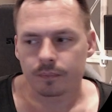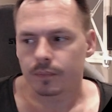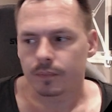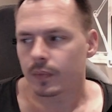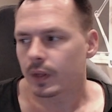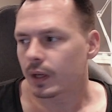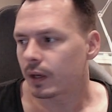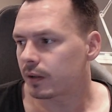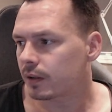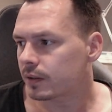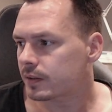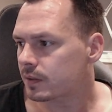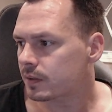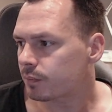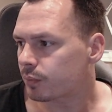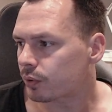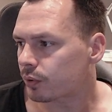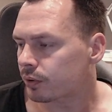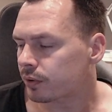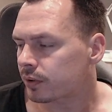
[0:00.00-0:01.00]
And that's
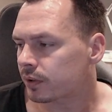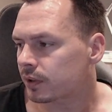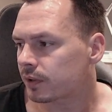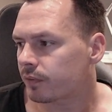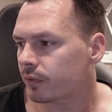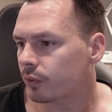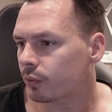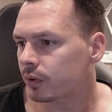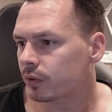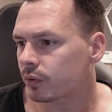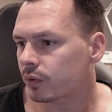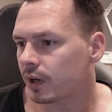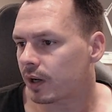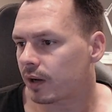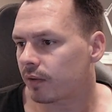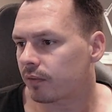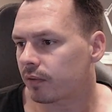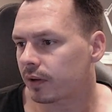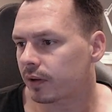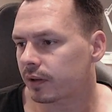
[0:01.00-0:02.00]
important if you want to
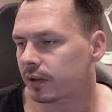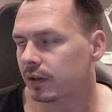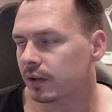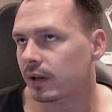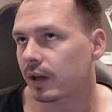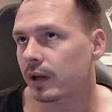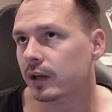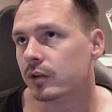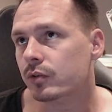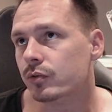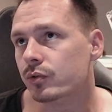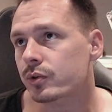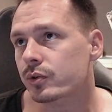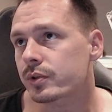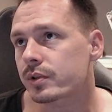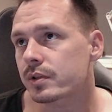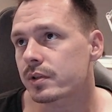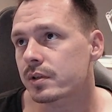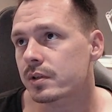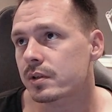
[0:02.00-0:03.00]
have an
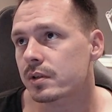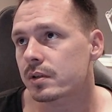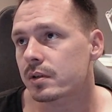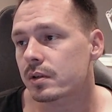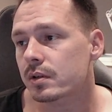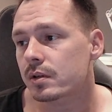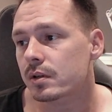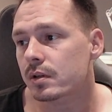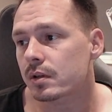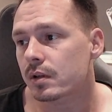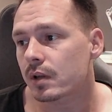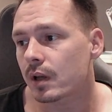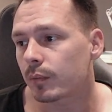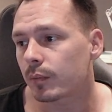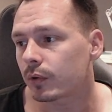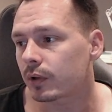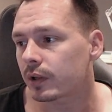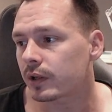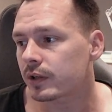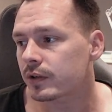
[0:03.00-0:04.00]
accurate
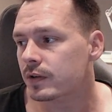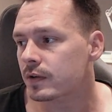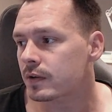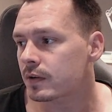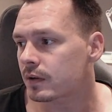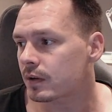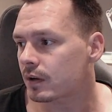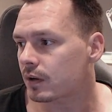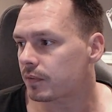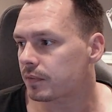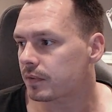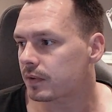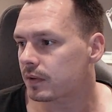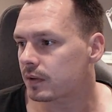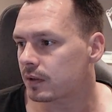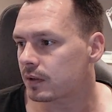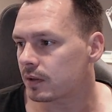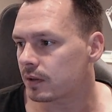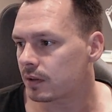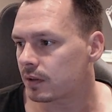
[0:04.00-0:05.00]
emulation of
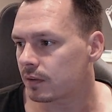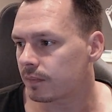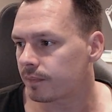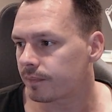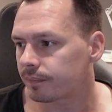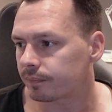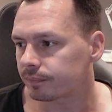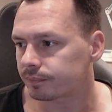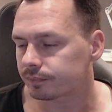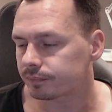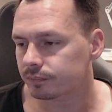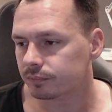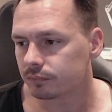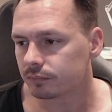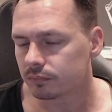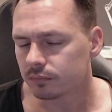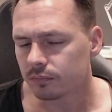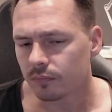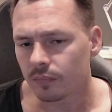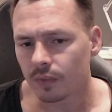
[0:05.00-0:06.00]
the
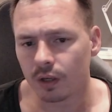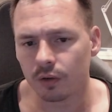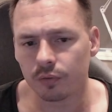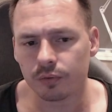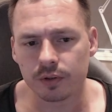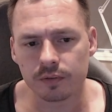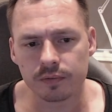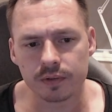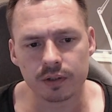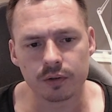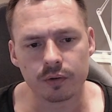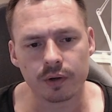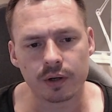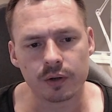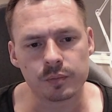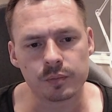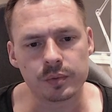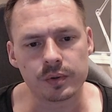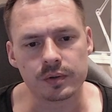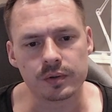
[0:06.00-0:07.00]
video
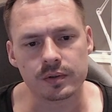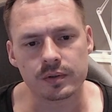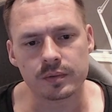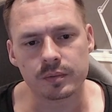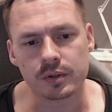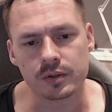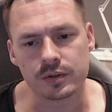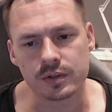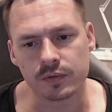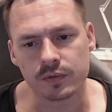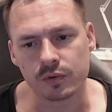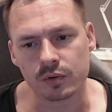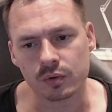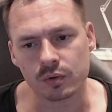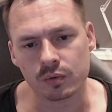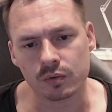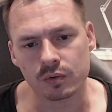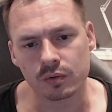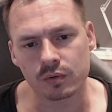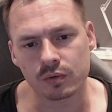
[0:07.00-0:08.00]
output, because if
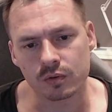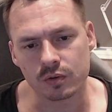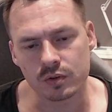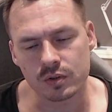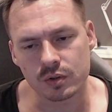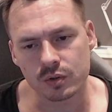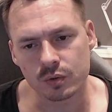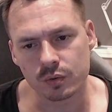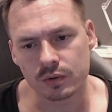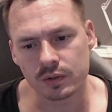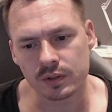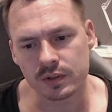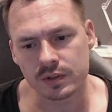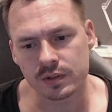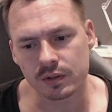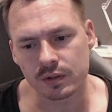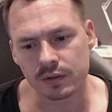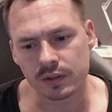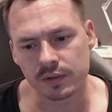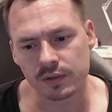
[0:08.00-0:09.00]
you just do this
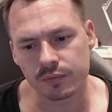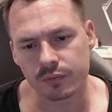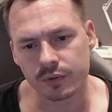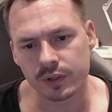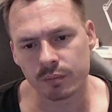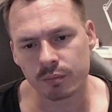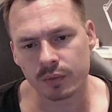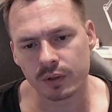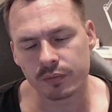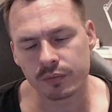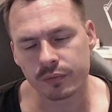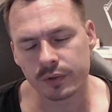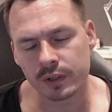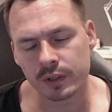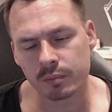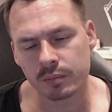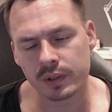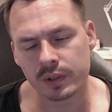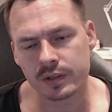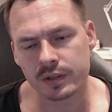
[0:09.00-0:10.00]
on a frame by
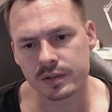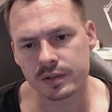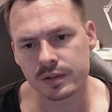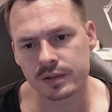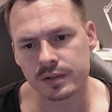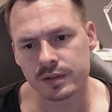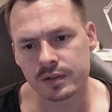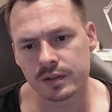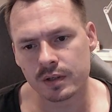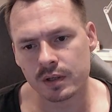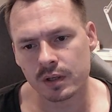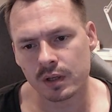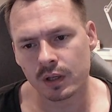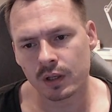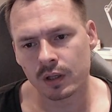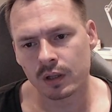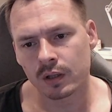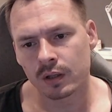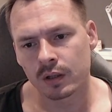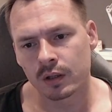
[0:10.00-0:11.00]
frame basis,
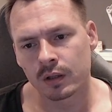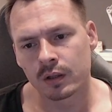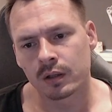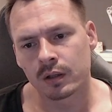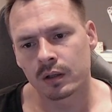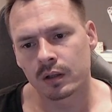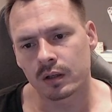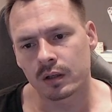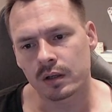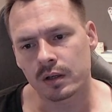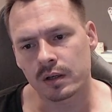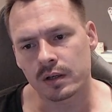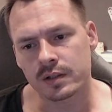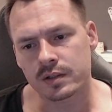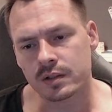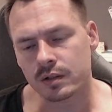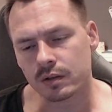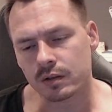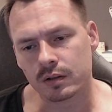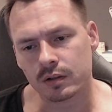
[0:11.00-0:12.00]
it's
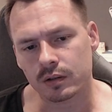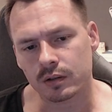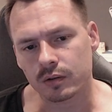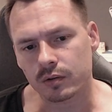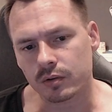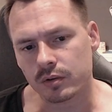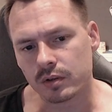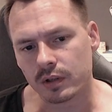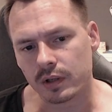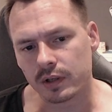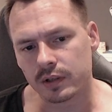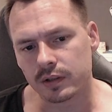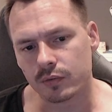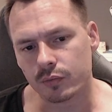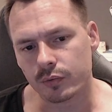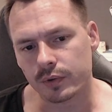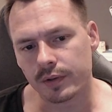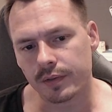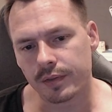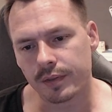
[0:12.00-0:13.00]
not going to look like the
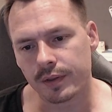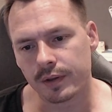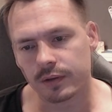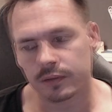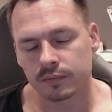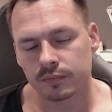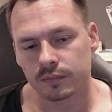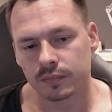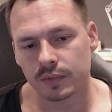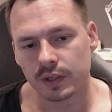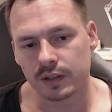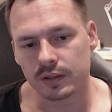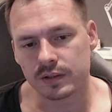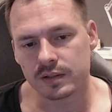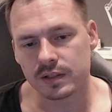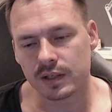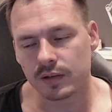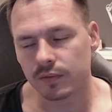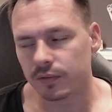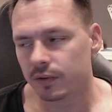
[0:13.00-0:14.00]
real thing, and it's
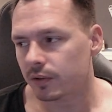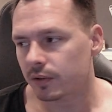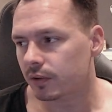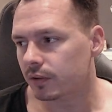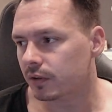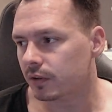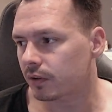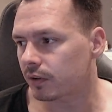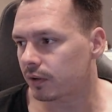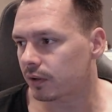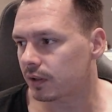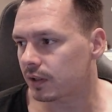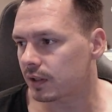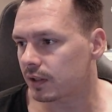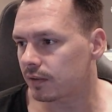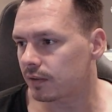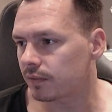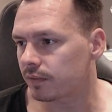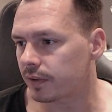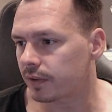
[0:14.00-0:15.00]
definitely not going to
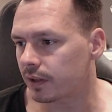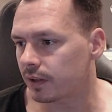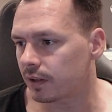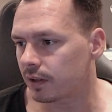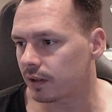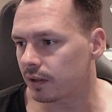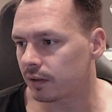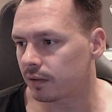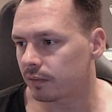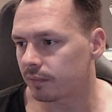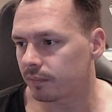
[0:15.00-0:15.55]
give a